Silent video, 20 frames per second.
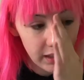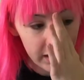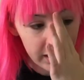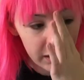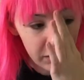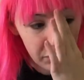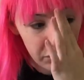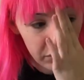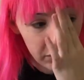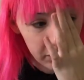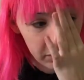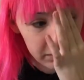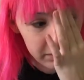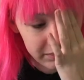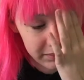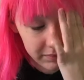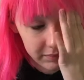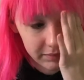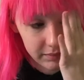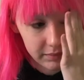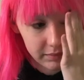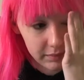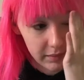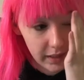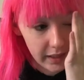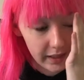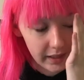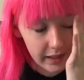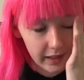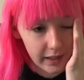didn't film
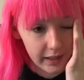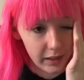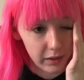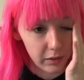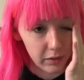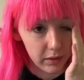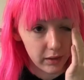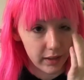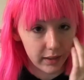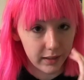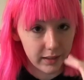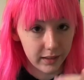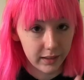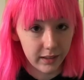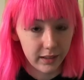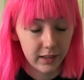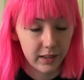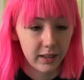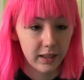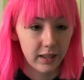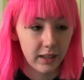Nikaido because